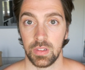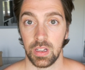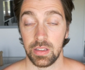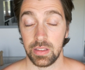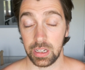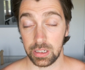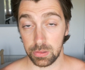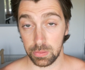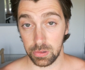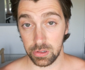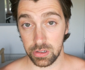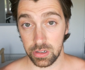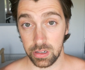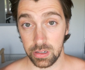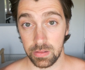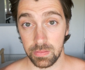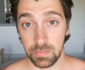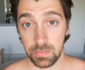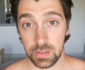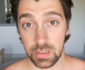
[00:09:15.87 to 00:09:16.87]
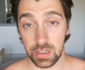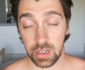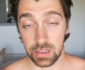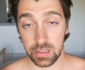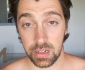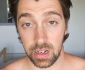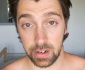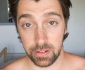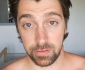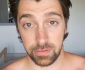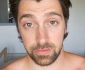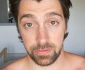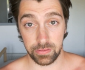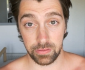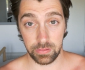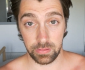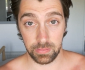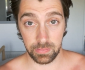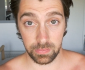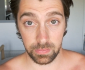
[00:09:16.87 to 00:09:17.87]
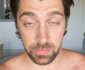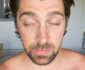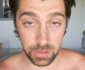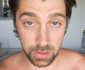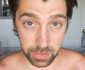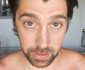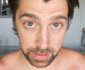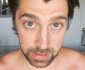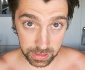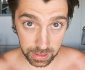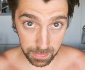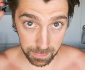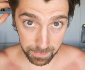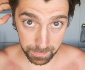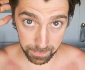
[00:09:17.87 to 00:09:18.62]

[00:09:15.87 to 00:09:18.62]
Thanks for watching, stay safe, see you next time.